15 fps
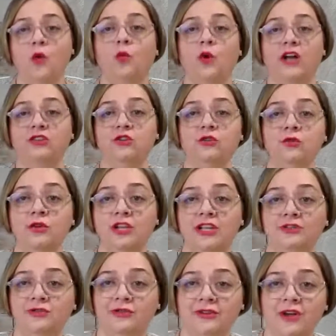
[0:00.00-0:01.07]
What you
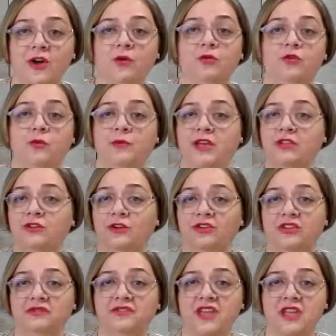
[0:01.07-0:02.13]
need to know, you paid all
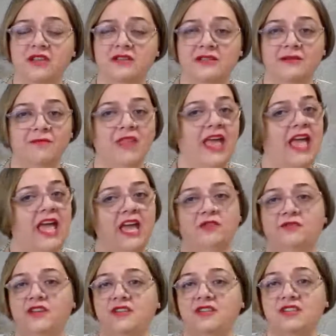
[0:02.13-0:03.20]
the fees,
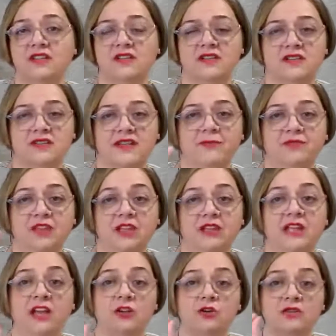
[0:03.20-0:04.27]
NVC
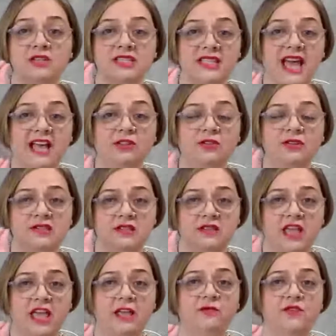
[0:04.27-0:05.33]
accepted, and your status
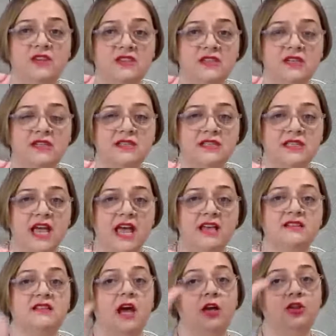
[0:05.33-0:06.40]
at NVC
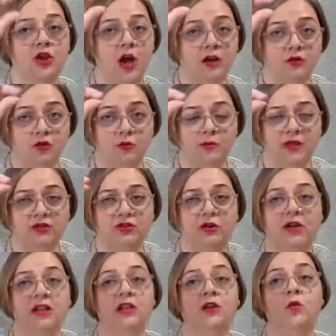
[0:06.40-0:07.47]
says
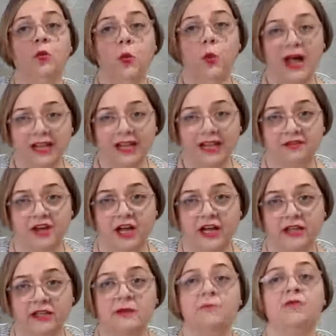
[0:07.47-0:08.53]
documentarily
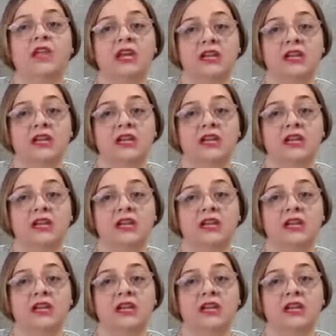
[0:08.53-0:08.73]
qualified